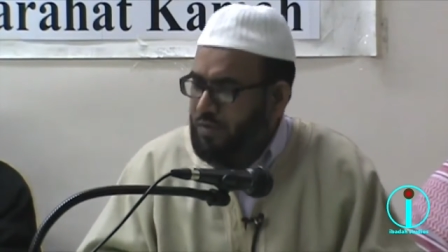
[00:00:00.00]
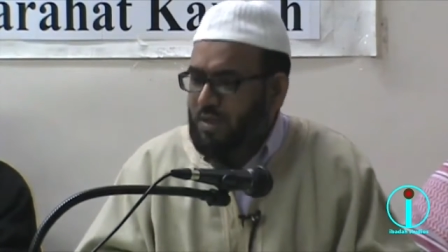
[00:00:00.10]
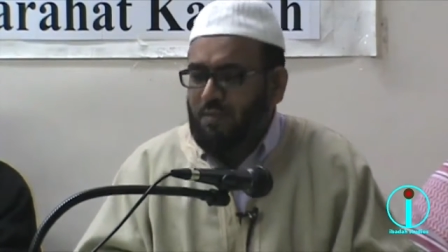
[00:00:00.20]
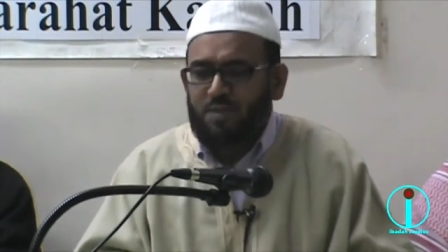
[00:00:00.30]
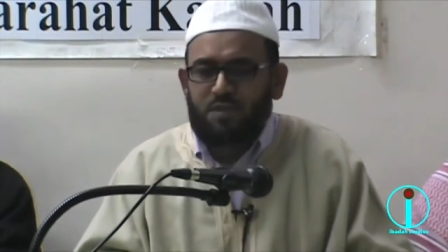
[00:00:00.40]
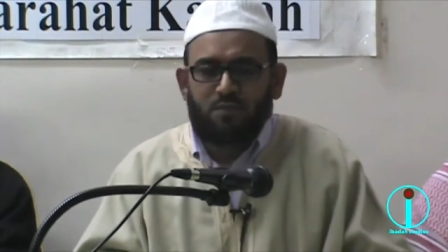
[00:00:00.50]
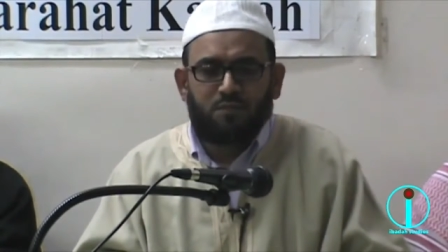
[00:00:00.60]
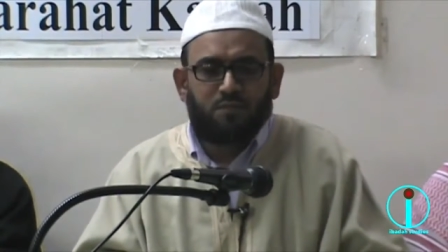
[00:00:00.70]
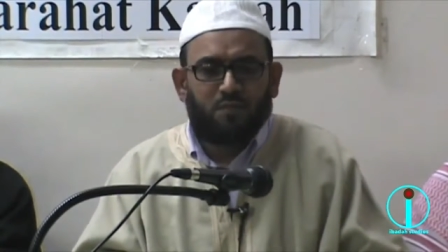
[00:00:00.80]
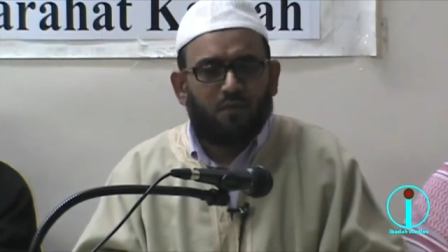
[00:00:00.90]
to Islam
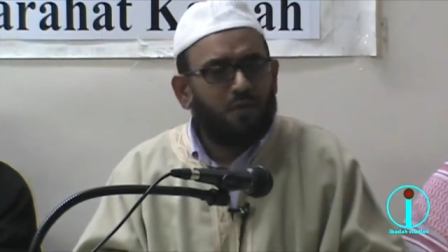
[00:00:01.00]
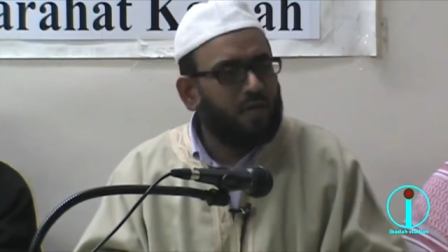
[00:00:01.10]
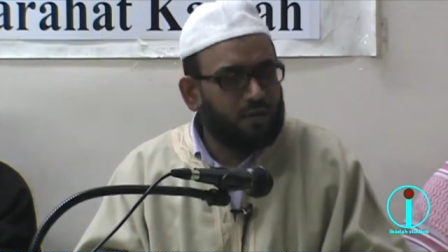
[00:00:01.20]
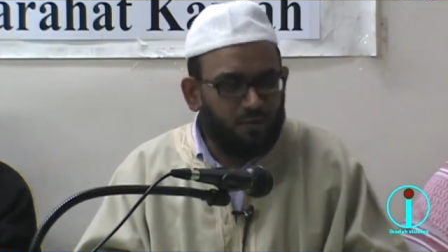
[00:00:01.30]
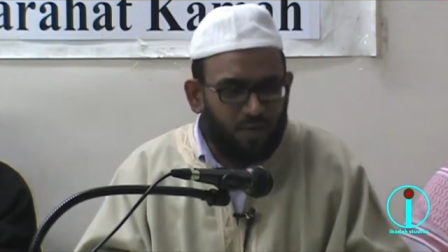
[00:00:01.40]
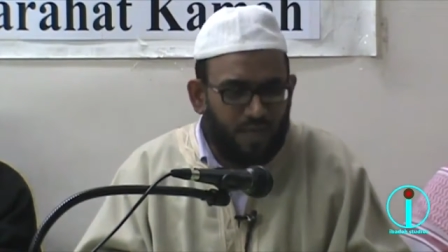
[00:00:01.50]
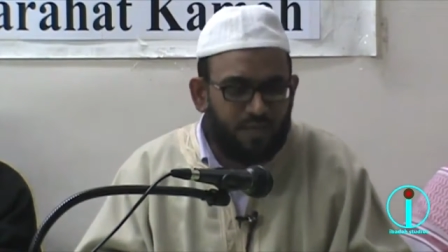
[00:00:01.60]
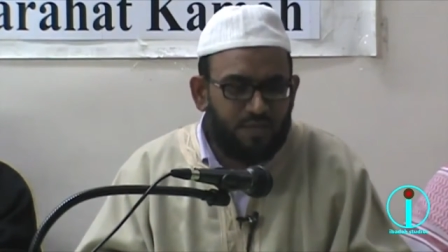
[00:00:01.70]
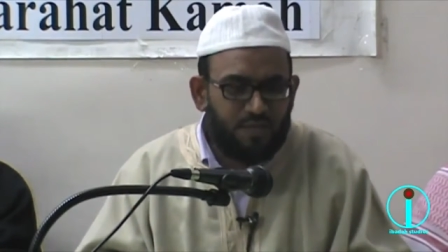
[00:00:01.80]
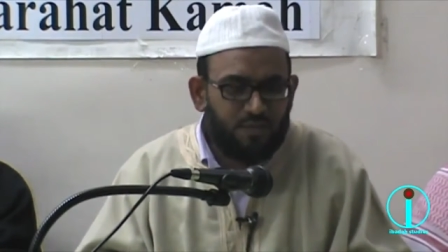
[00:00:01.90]
school or
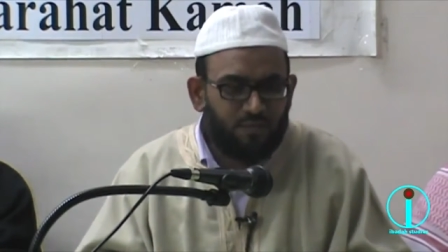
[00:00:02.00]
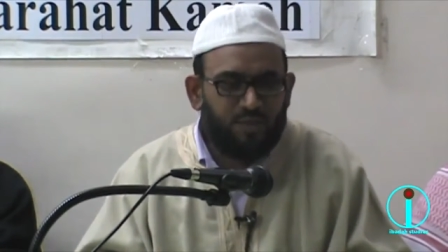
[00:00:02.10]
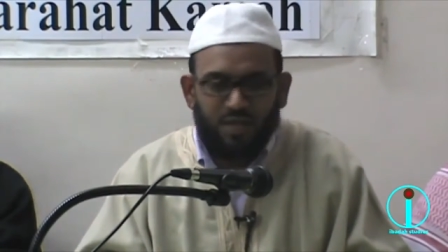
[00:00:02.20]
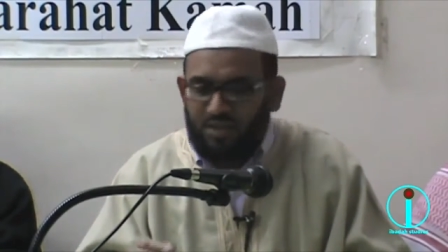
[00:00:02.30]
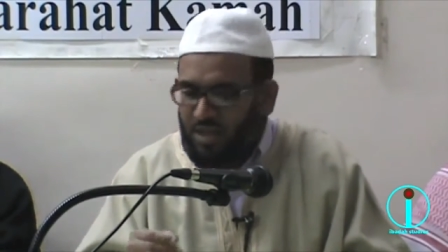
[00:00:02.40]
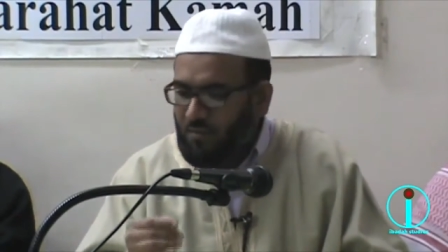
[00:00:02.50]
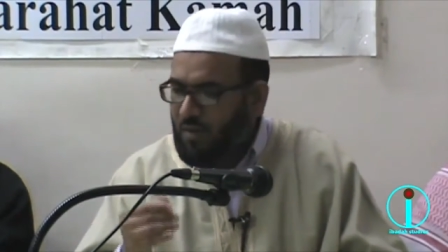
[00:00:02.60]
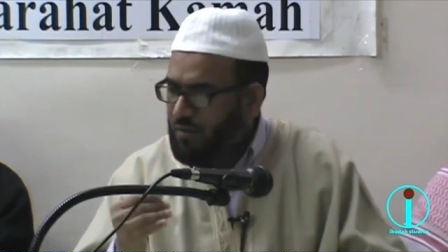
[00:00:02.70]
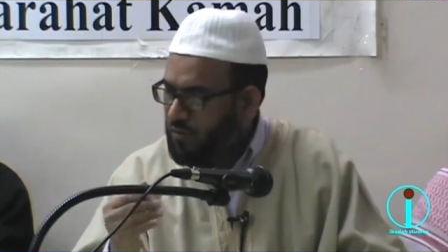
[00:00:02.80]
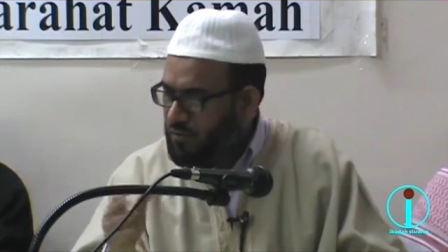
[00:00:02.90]
otherwise with hijab
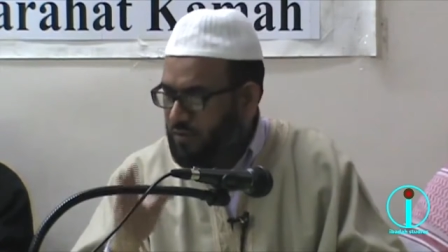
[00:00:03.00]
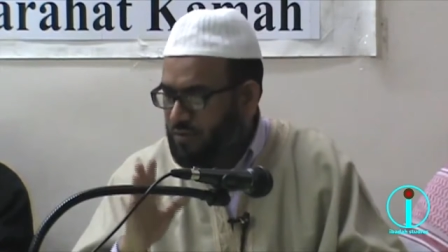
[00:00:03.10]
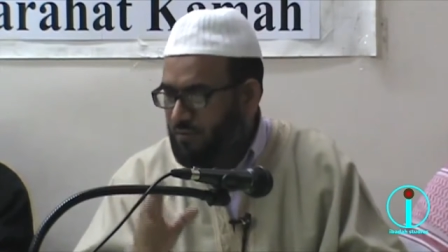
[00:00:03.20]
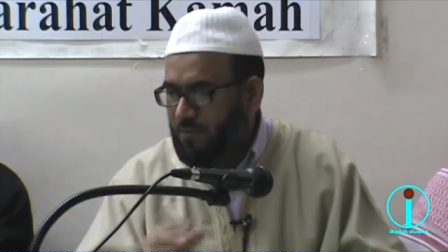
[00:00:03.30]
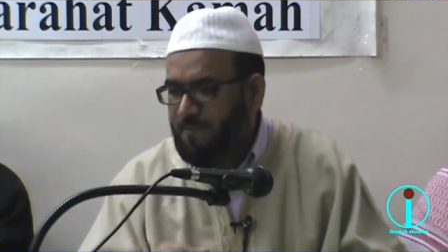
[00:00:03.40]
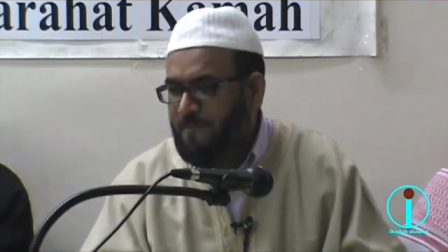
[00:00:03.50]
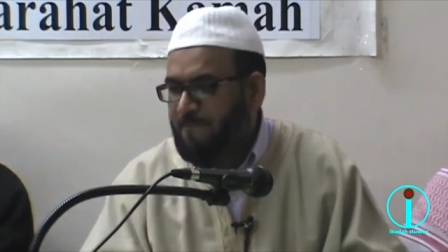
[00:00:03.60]
on, goes to the school.